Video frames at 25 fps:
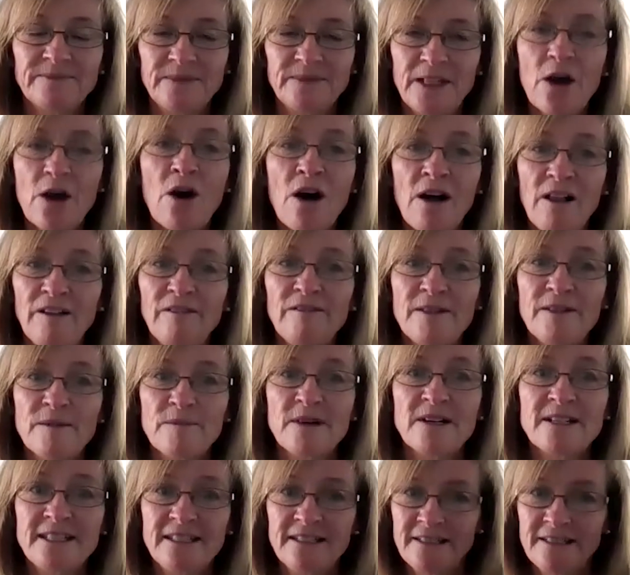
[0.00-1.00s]
yeah, all of
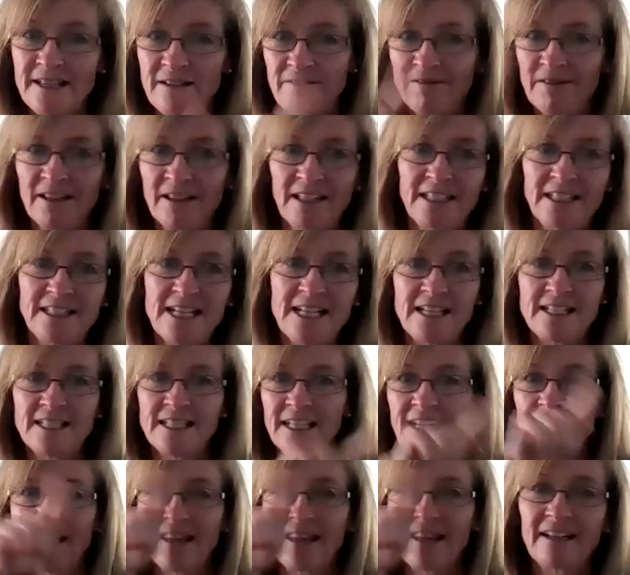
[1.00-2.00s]
them are definitely tied
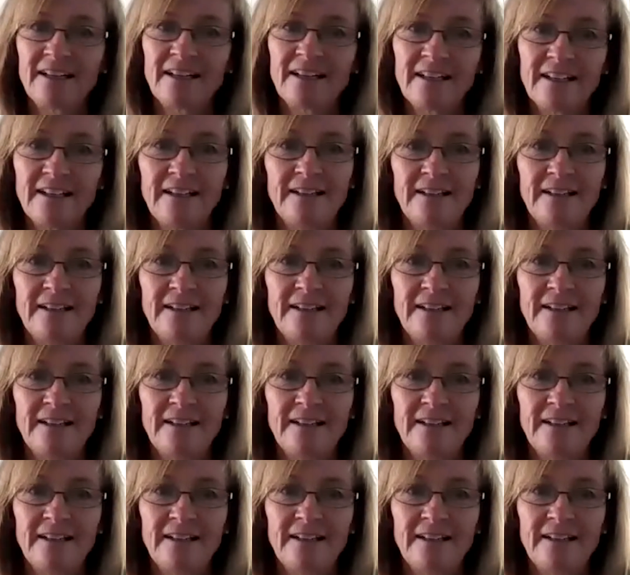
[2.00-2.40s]
together.